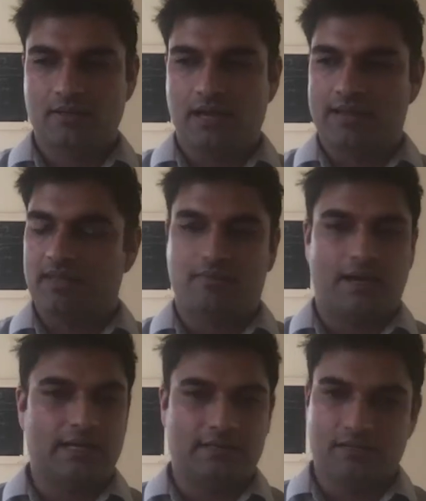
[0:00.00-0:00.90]
I think
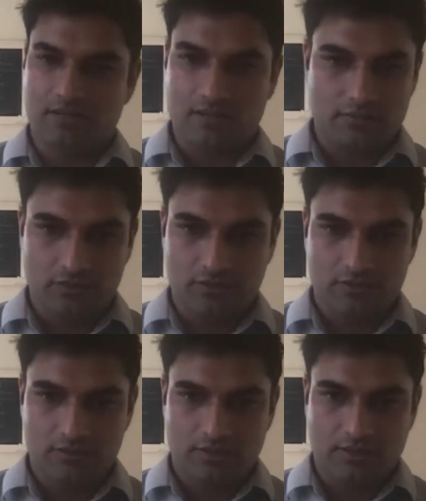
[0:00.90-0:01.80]
finance is huge
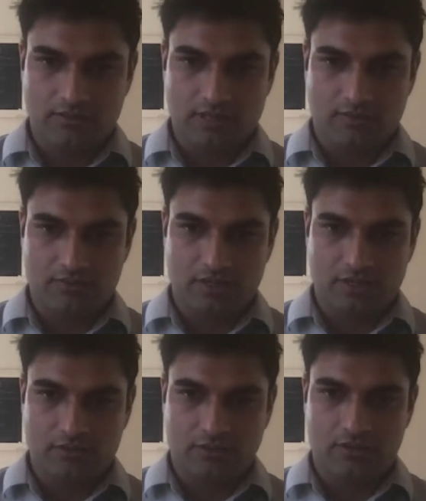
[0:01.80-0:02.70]
in this
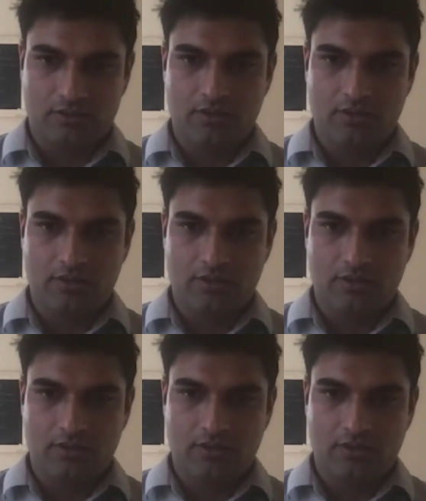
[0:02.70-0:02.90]
conversation.